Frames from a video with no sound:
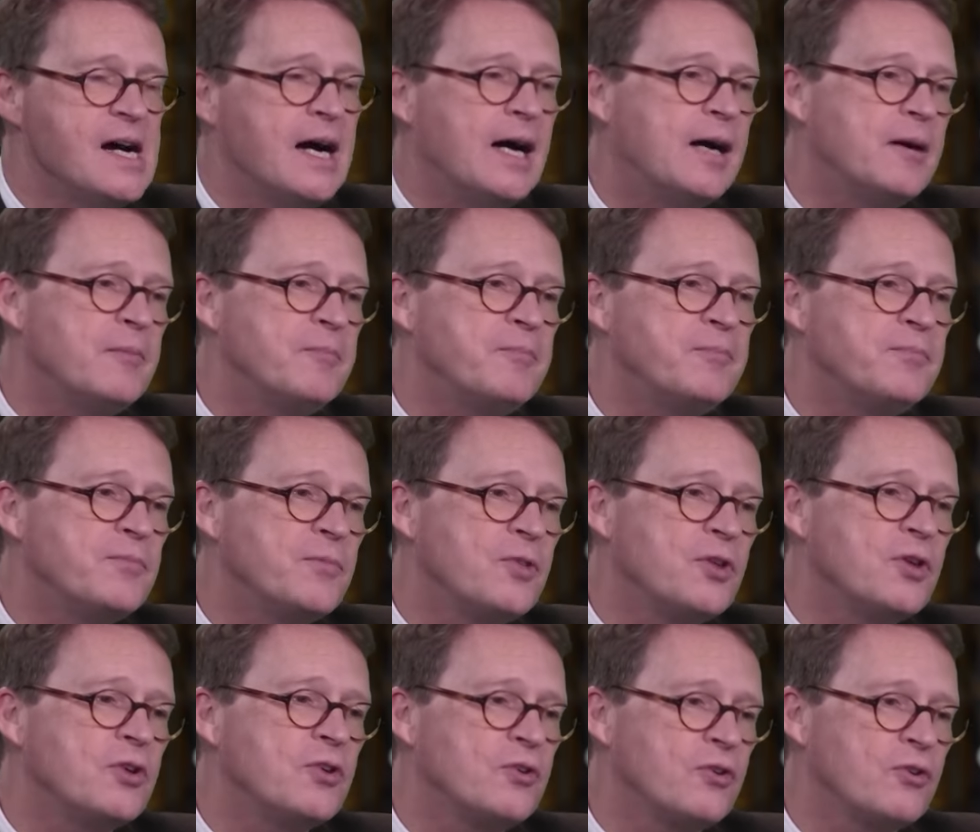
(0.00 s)
um,
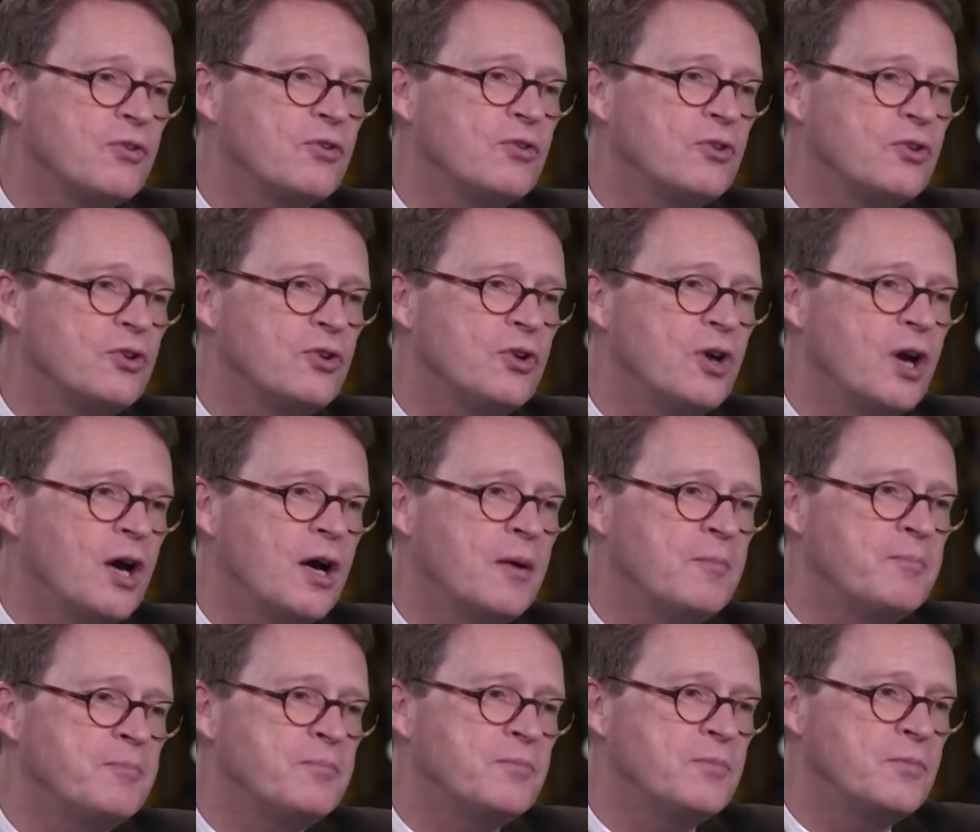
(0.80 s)
that
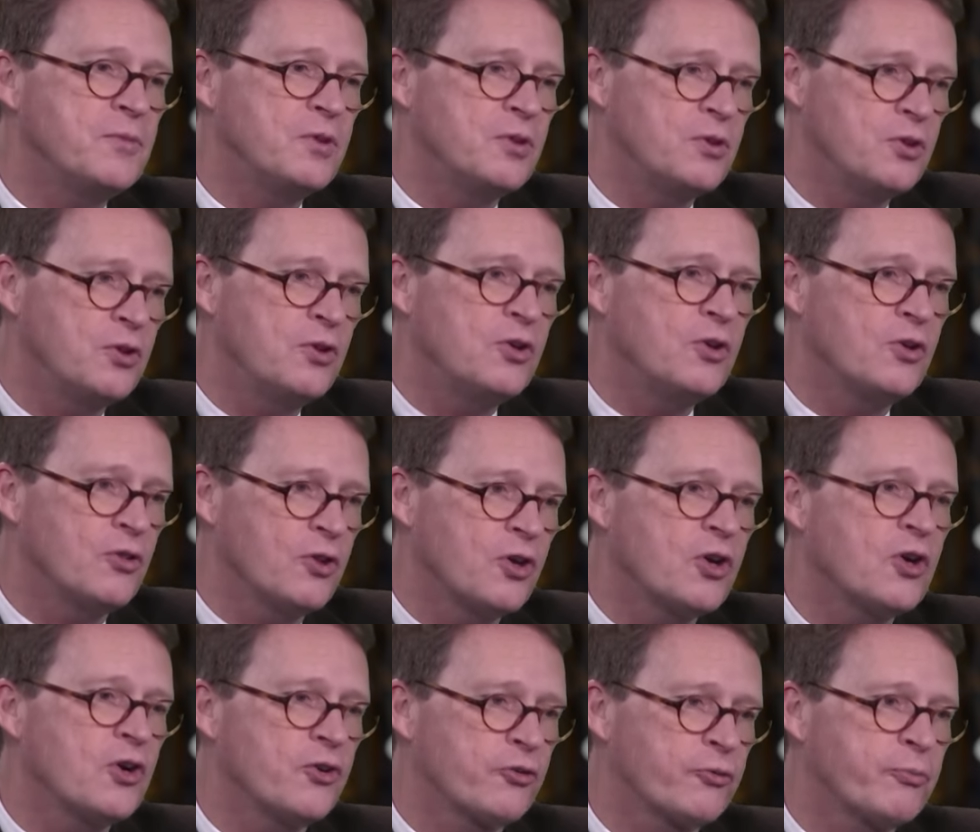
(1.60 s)
um, you know
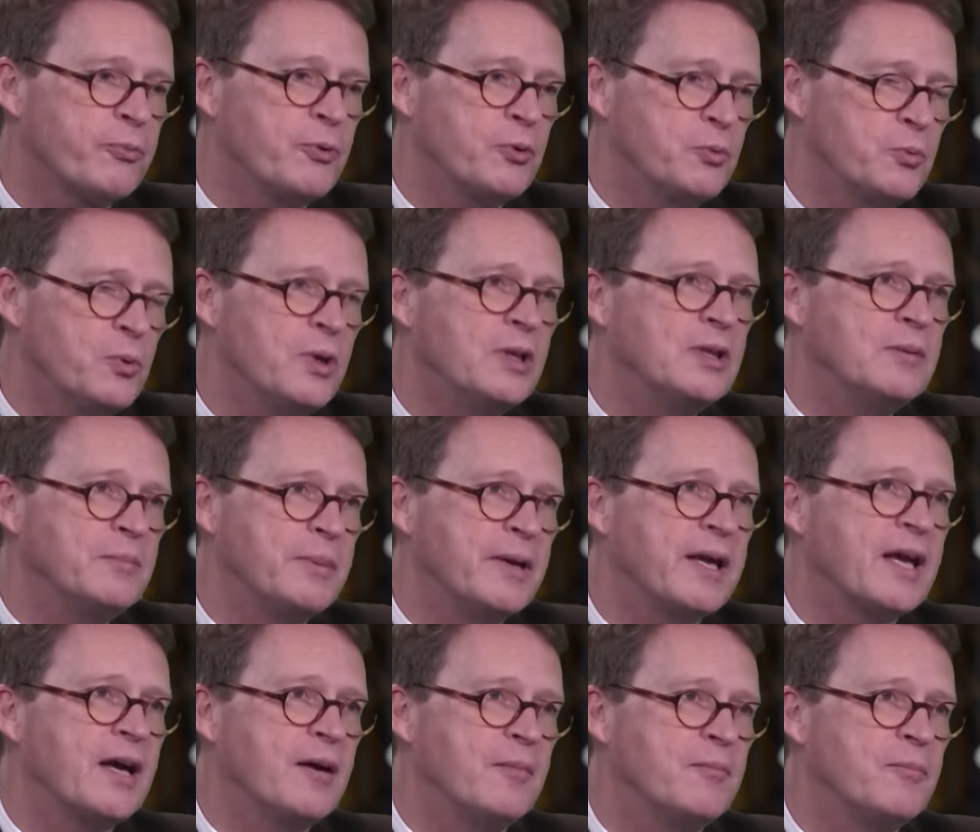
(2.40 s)
the gospel will
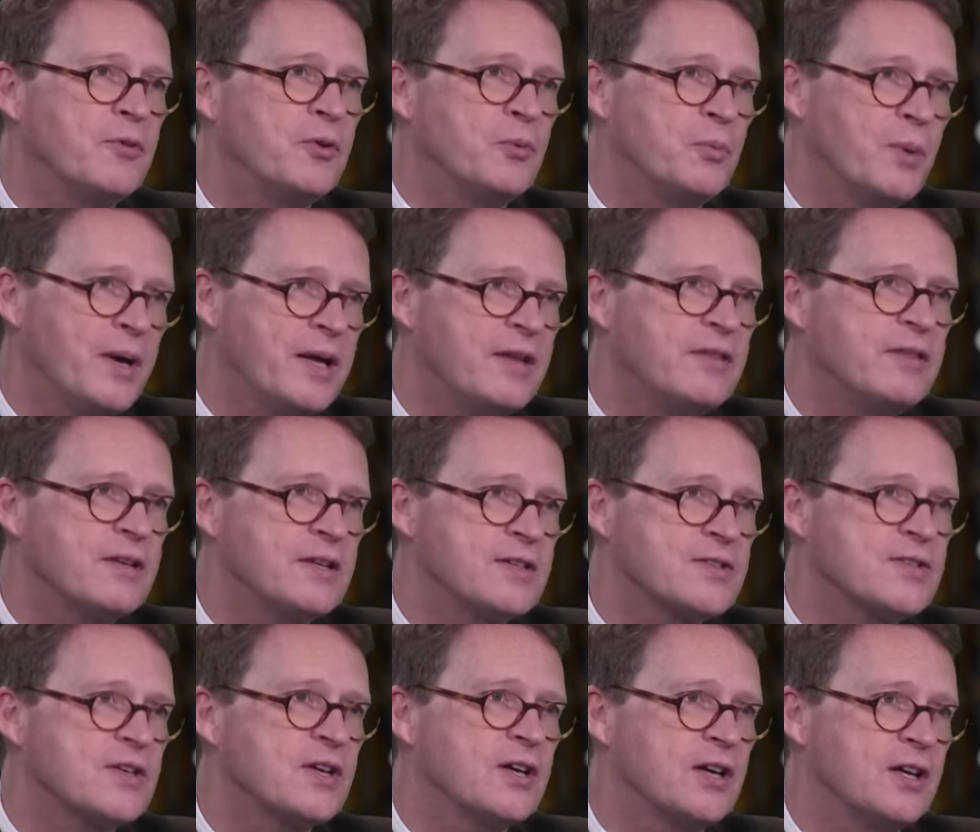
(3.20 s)
become the way
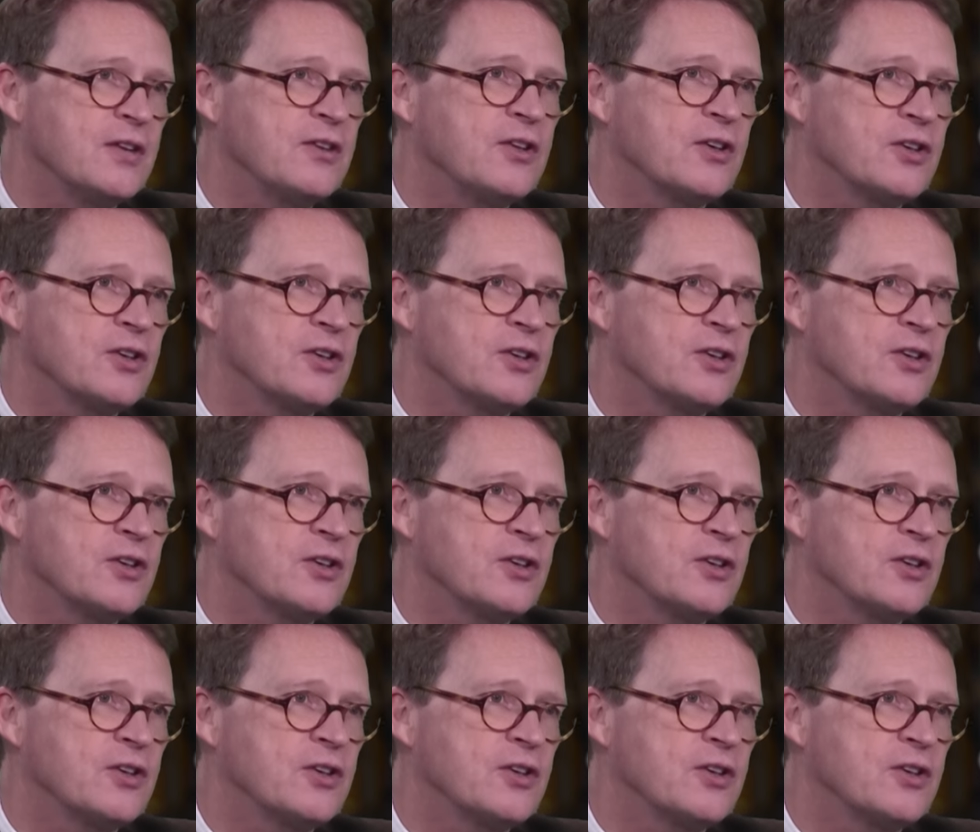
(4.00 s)
things are going.